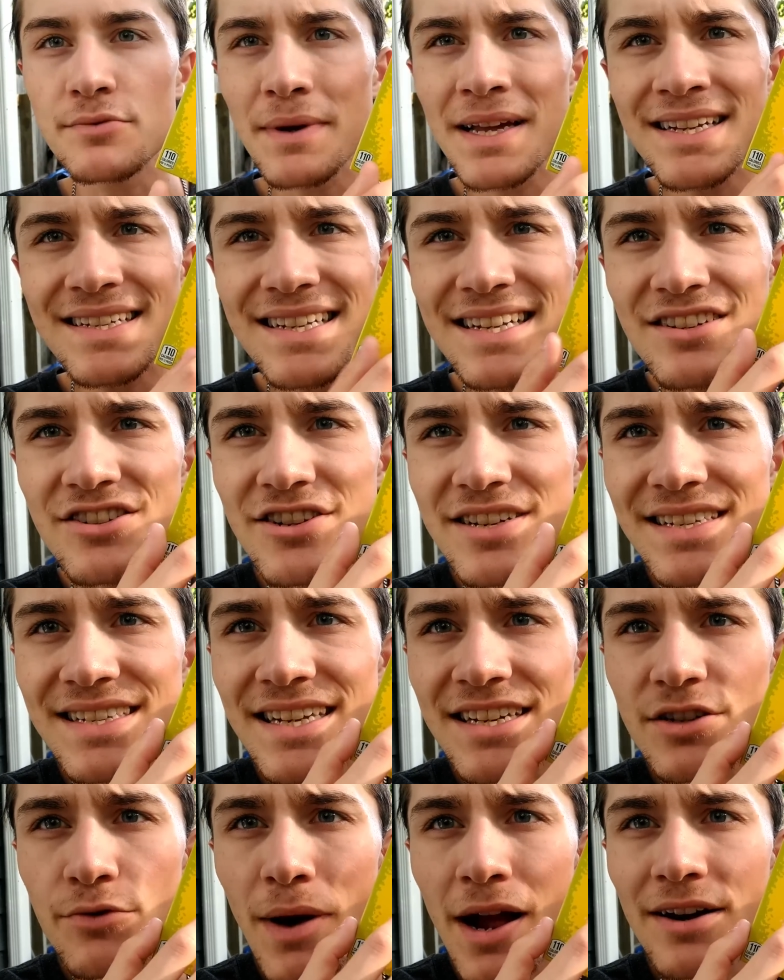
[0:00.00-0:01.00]
We can see it just
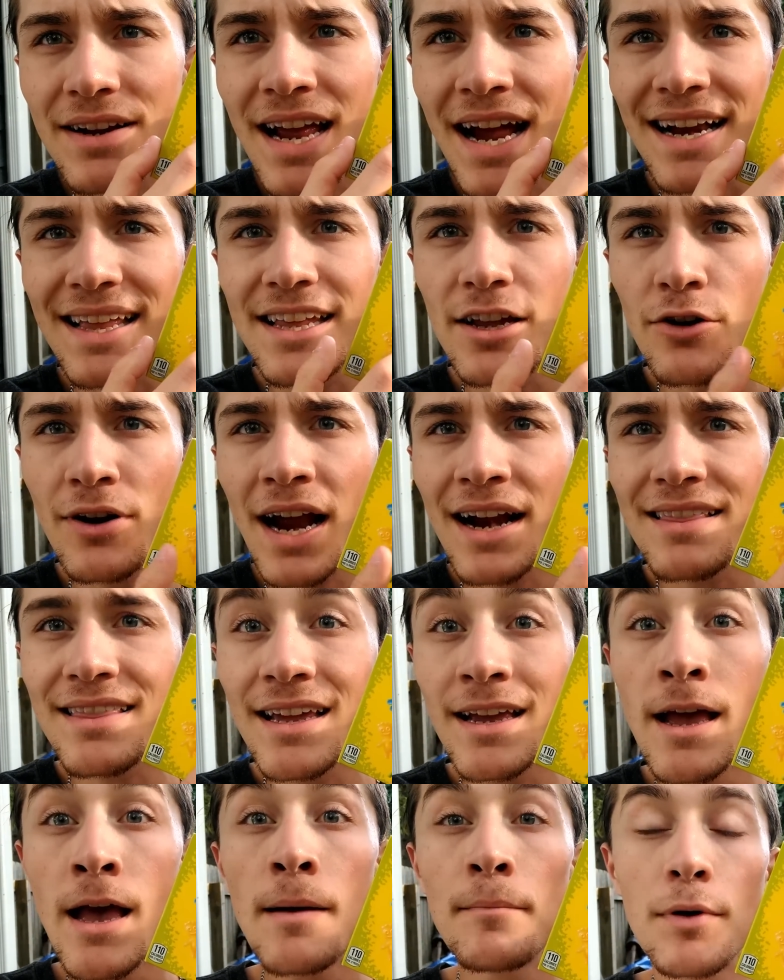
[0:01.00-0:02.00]
sticks around kind of here kind of
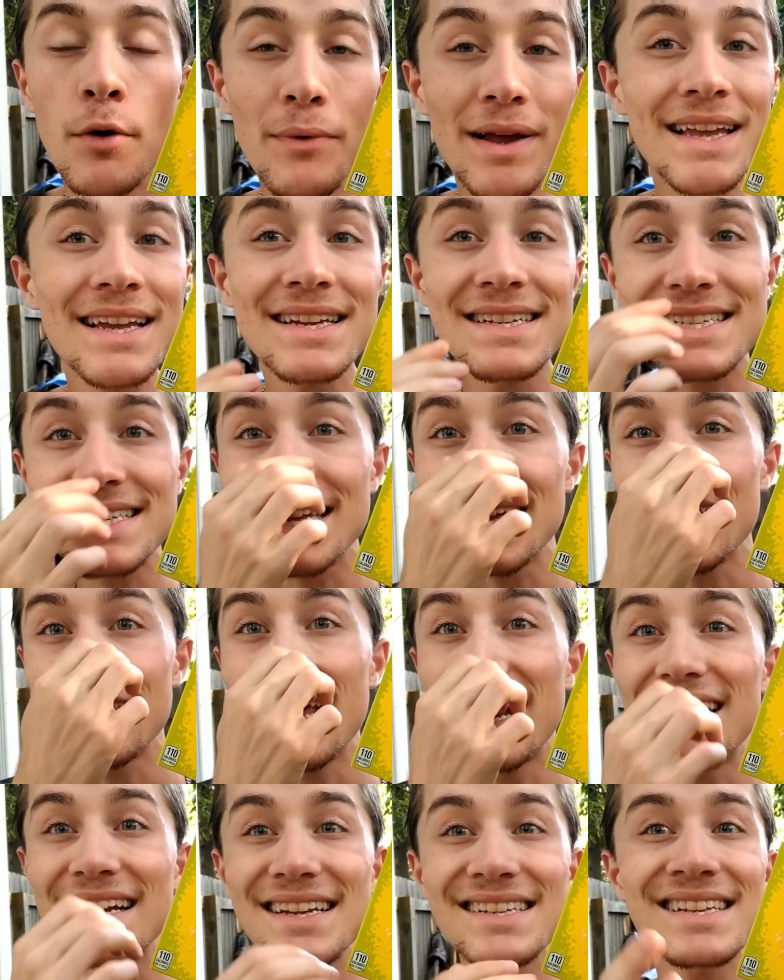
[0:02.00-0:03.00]
thing, but we can see
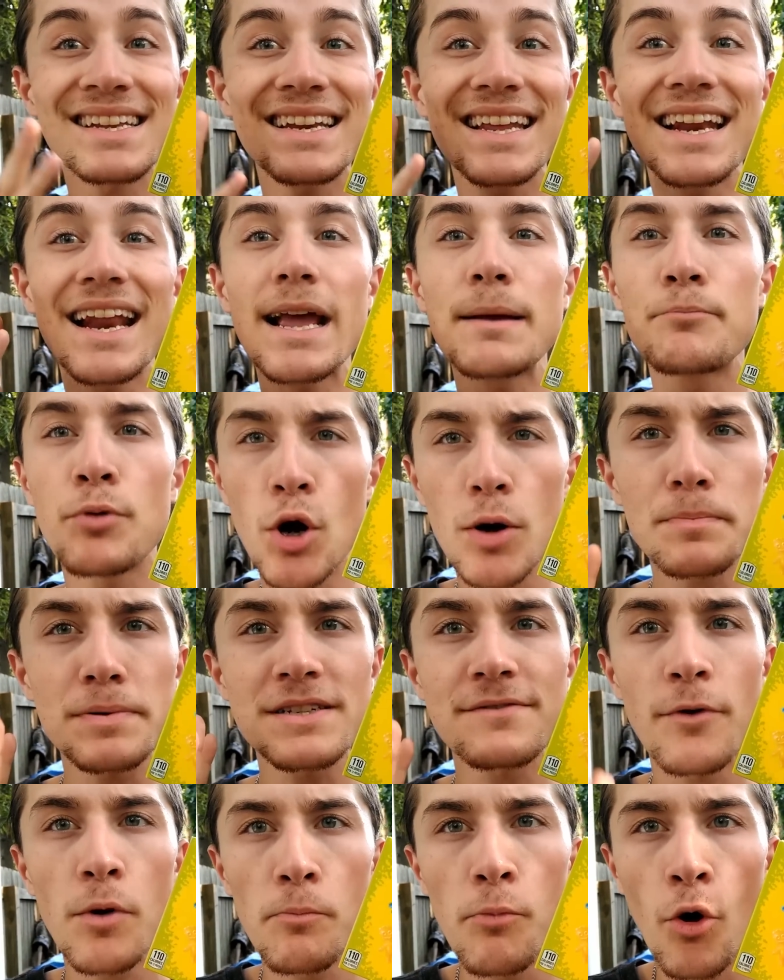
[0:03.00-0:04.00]
that it is indeed a
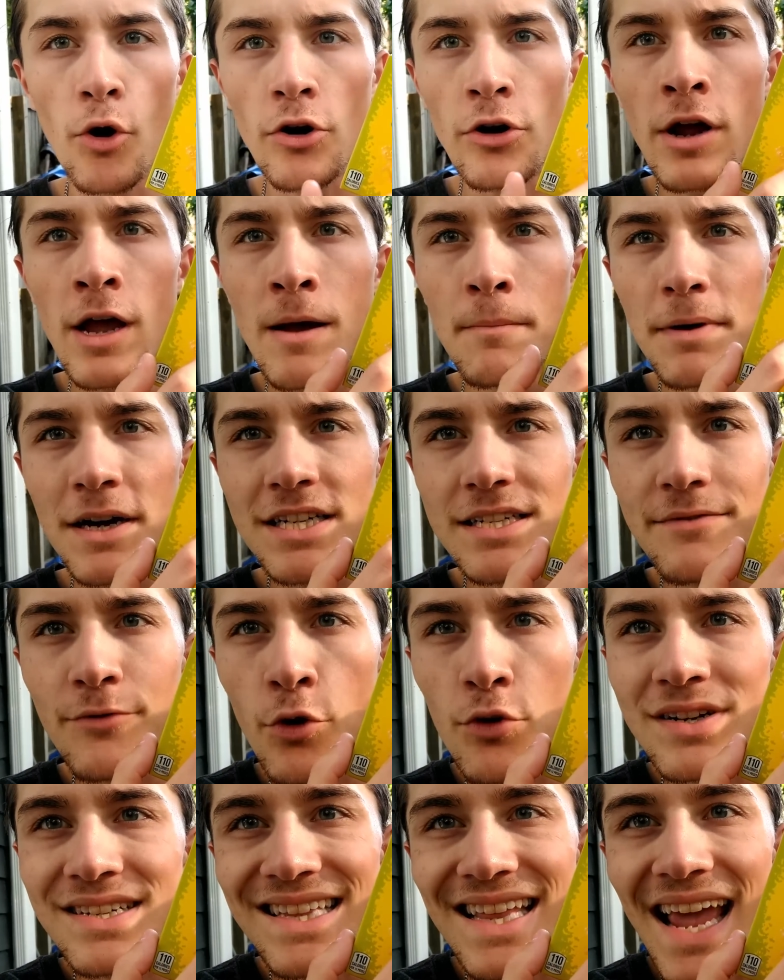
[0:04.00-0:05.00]
purposeful border because, of
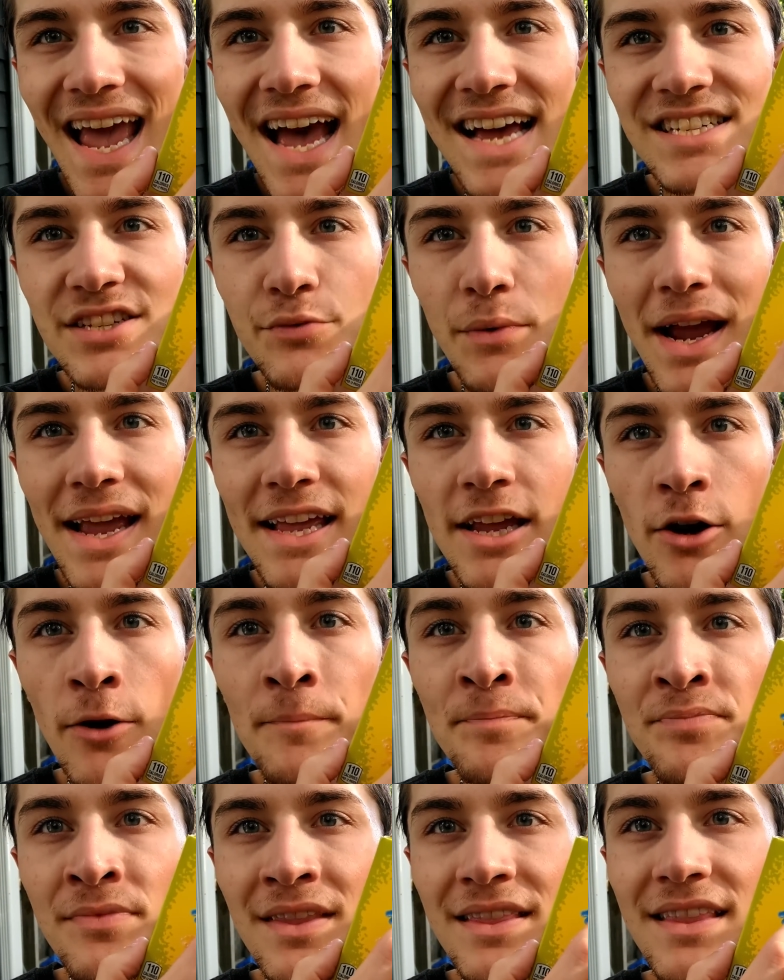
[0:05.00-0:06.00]
course, the S right here
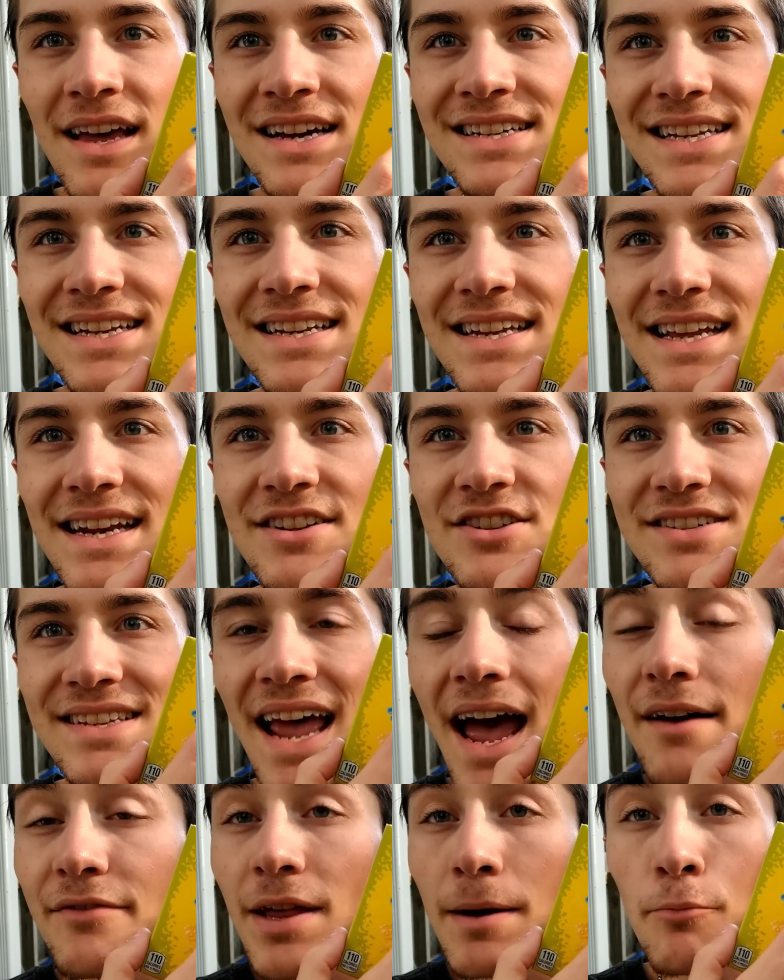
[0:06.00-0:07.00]
does indeed just
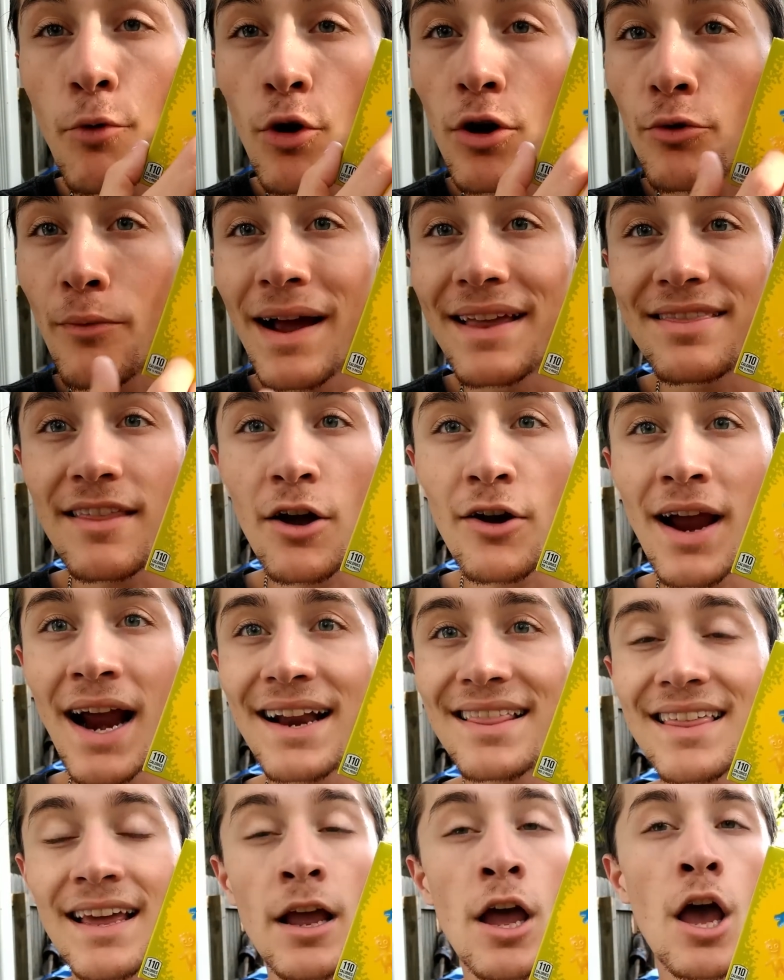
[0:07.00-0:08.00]
have that border right there kind
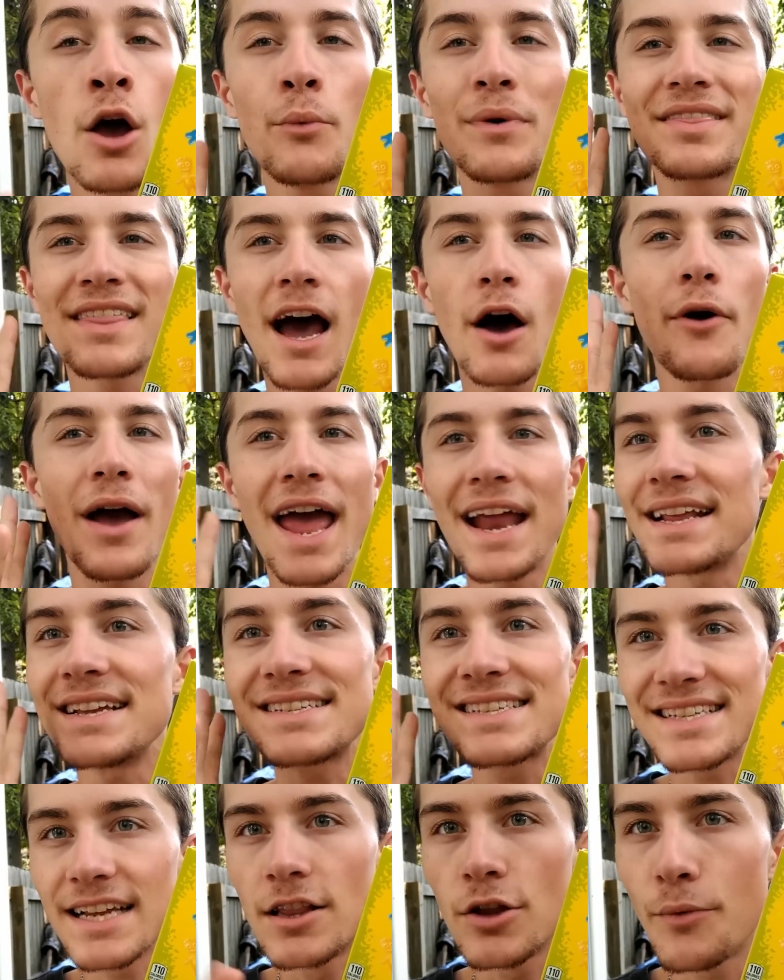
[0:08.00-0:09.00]
of thing without any
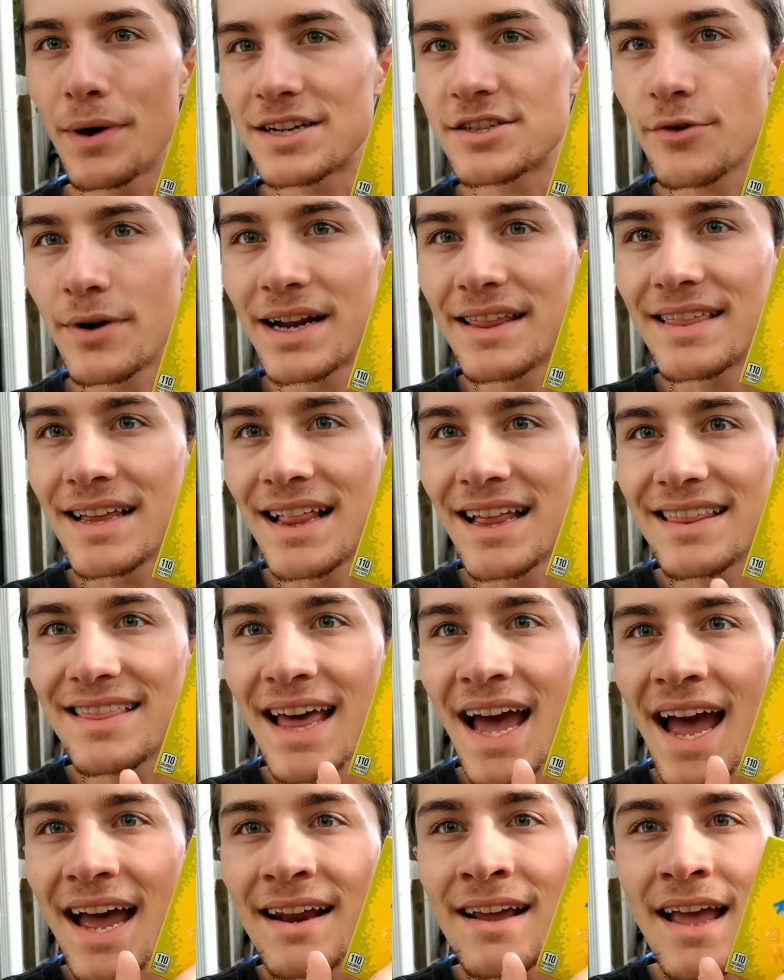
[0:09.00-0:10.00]
silhouettes or anything like
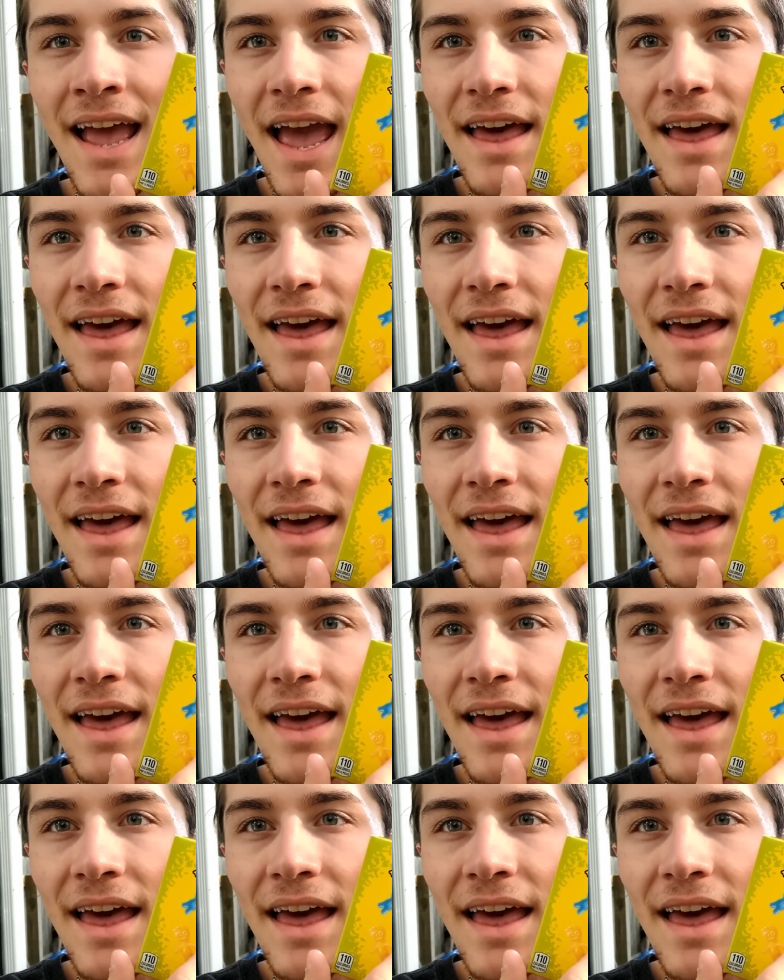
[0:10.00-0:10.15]
that.